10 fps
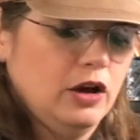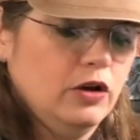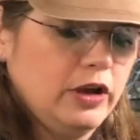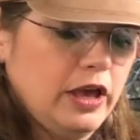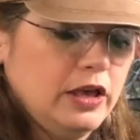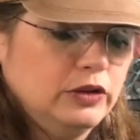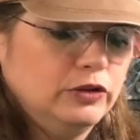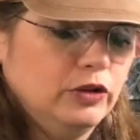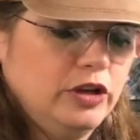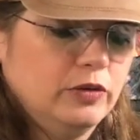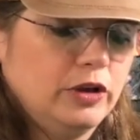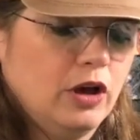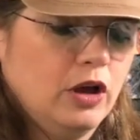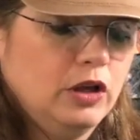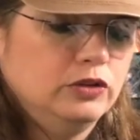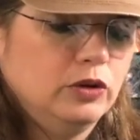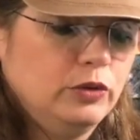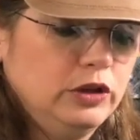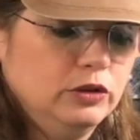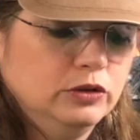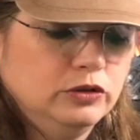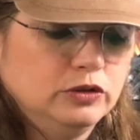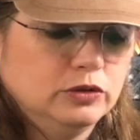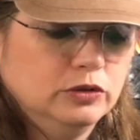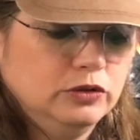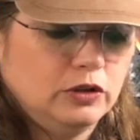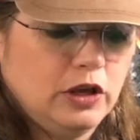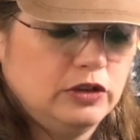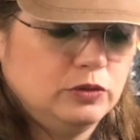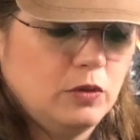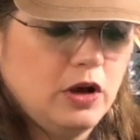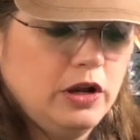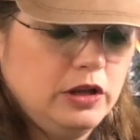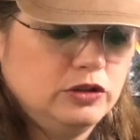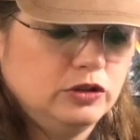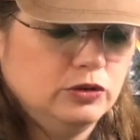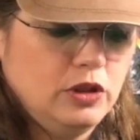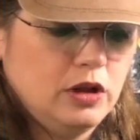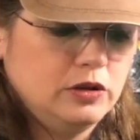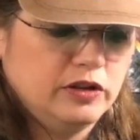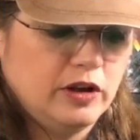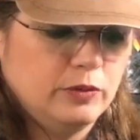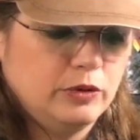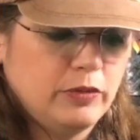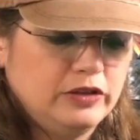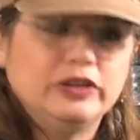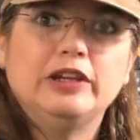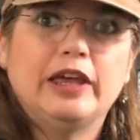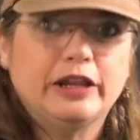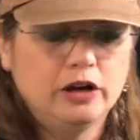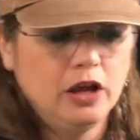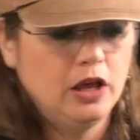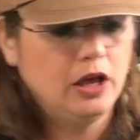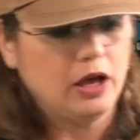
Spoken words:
Okay, so here we go. So we lose 2, so that's 1 and 2 that we might see later.